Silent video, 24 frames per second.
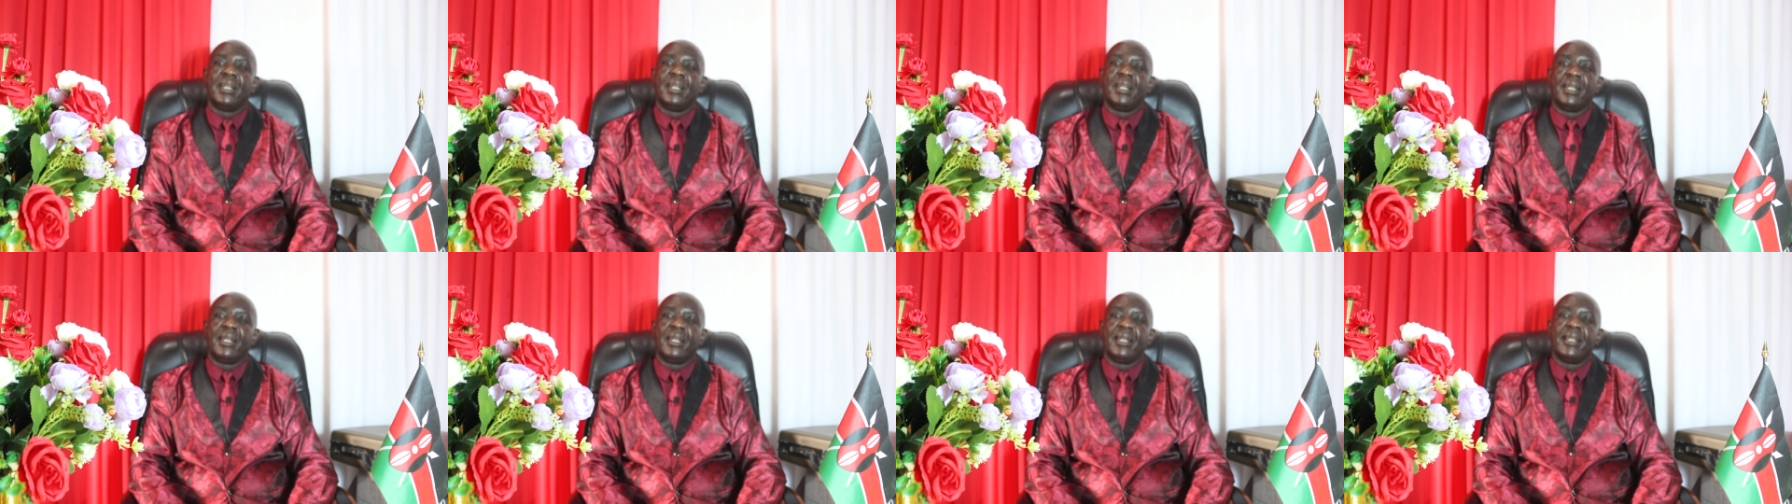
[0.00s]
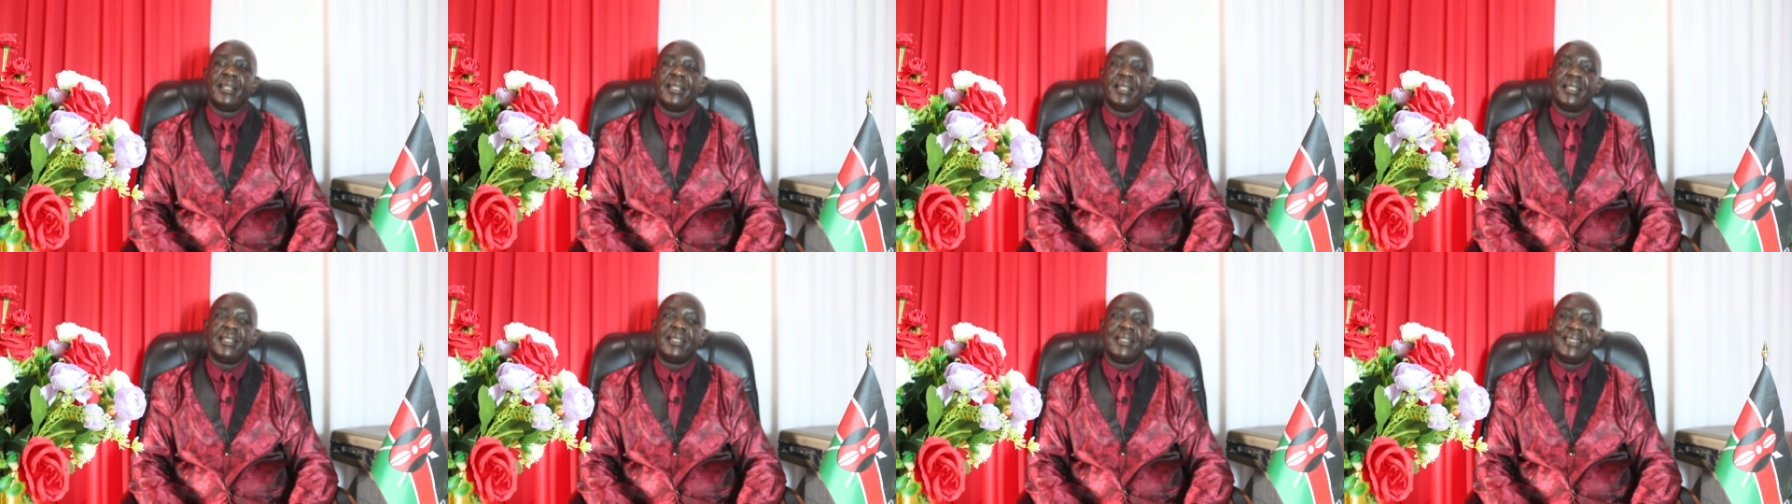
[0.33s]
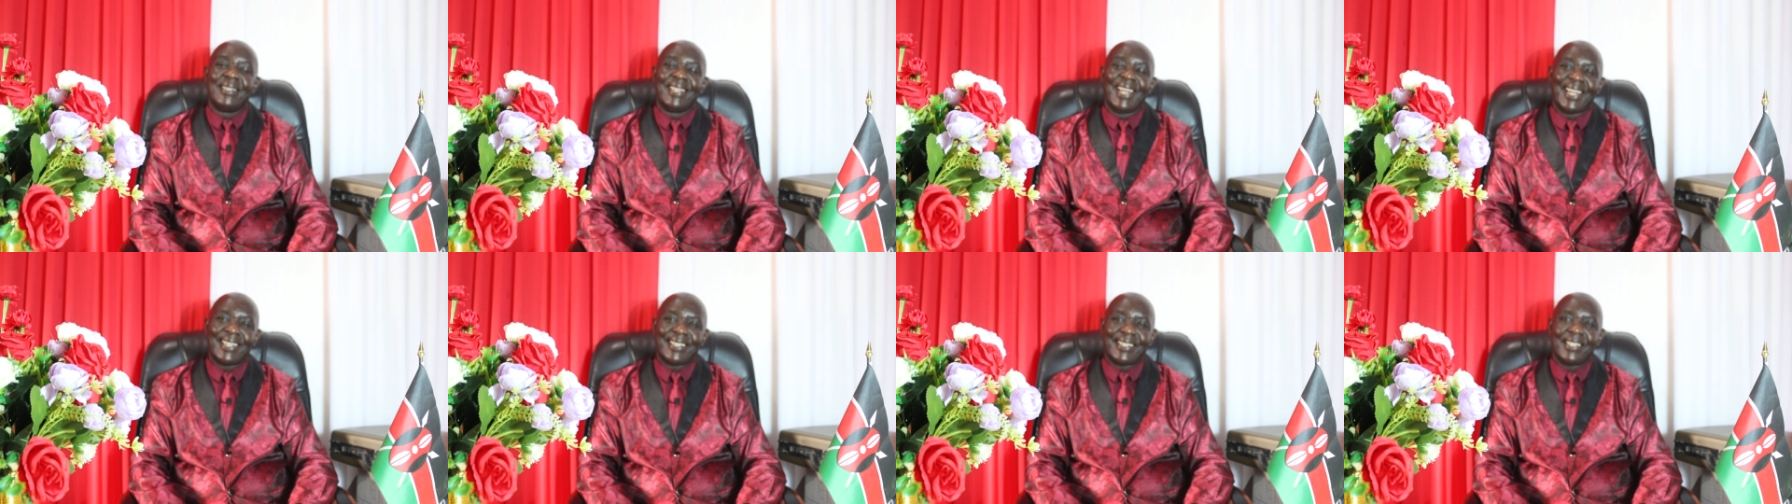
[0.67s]

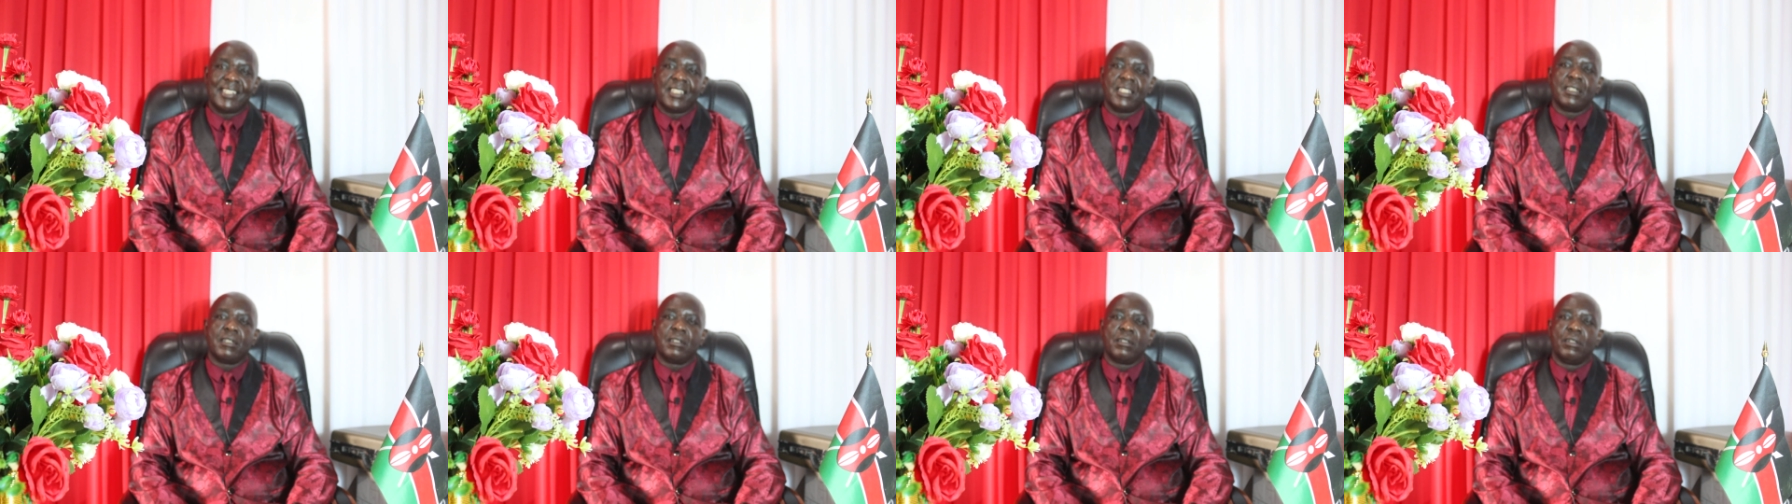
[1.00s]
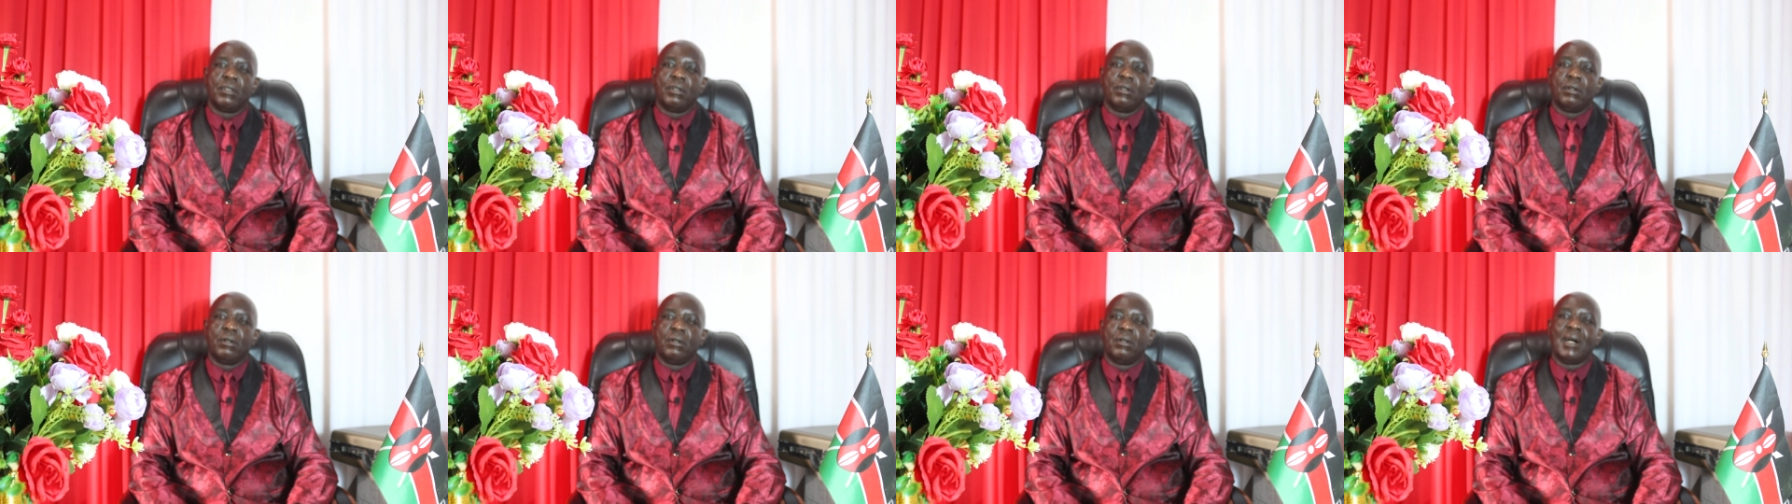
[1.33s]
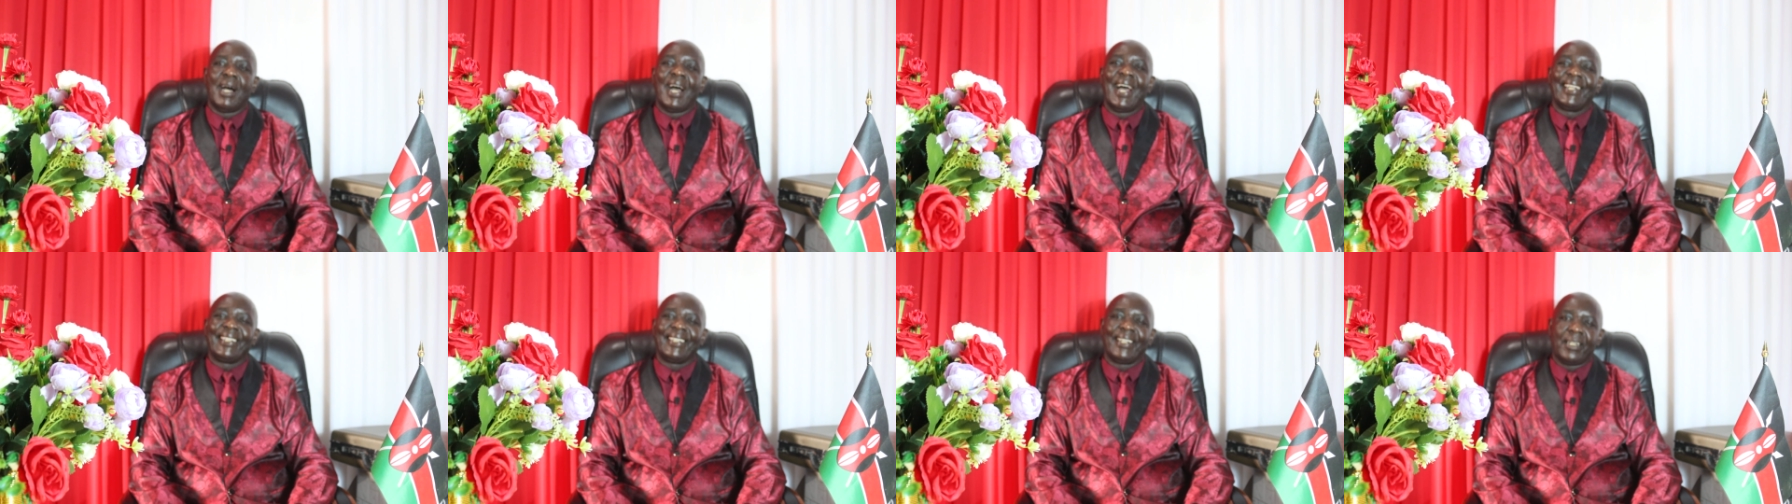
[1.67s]
dirty
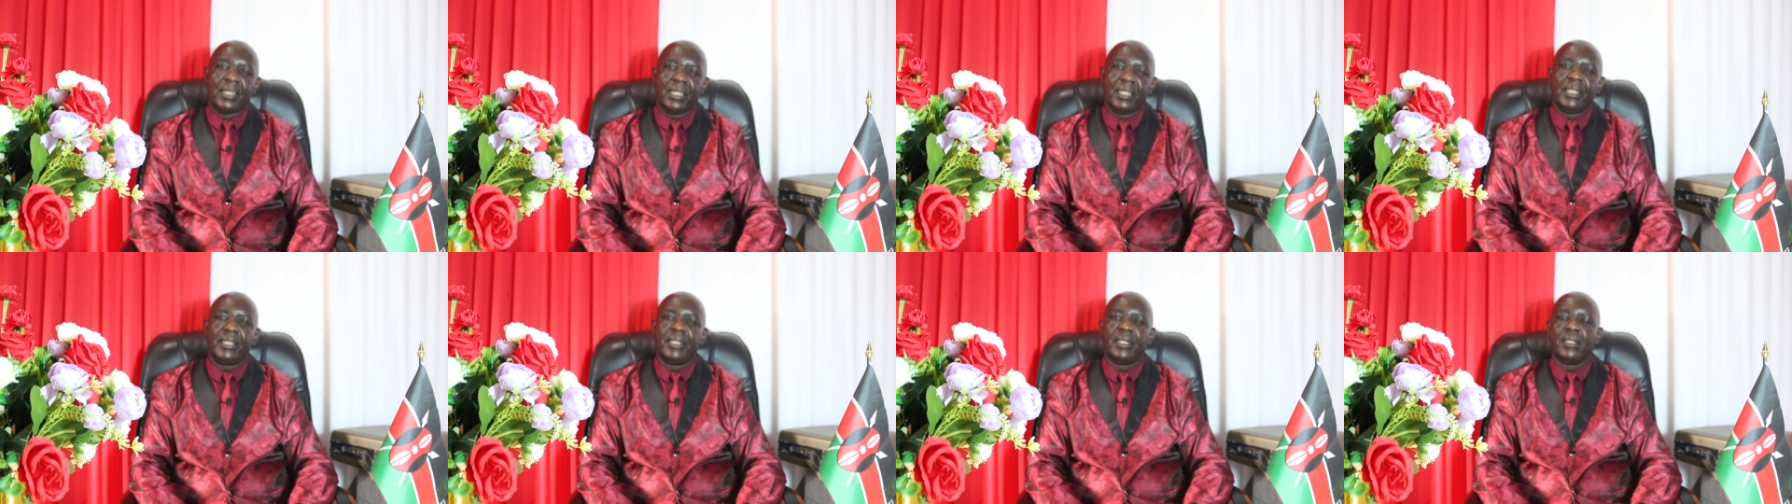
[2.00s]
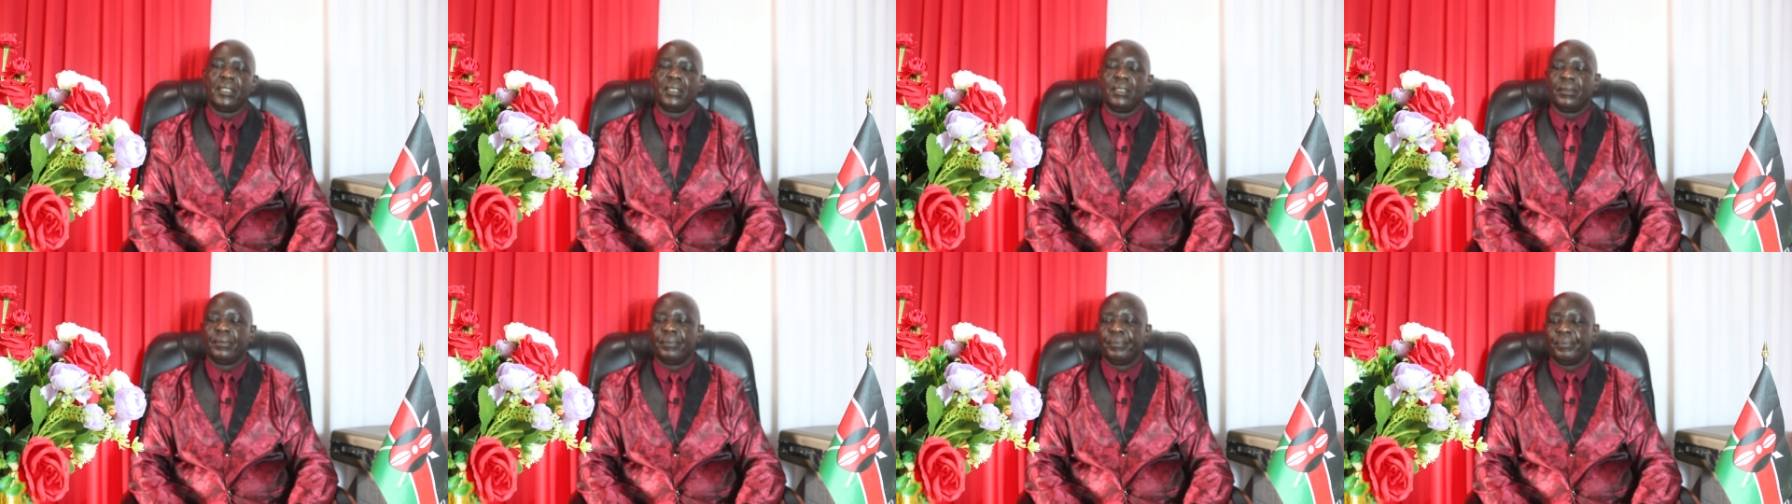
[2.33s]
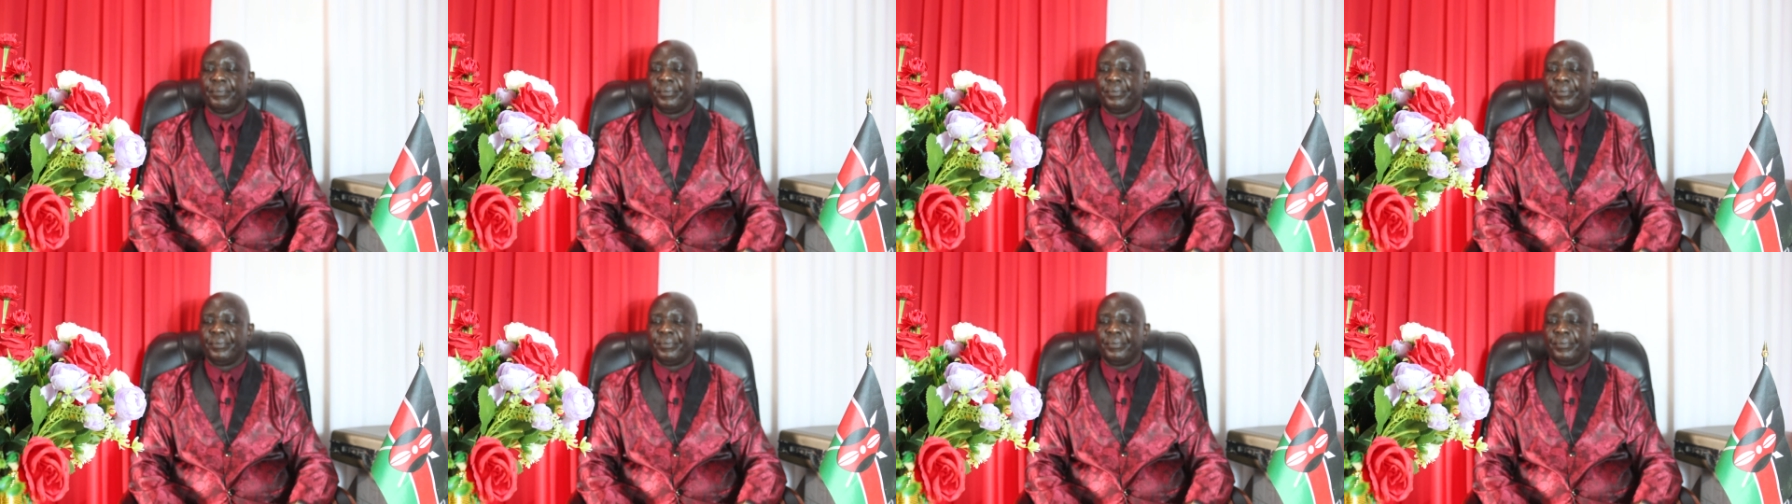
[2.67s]
or unclean.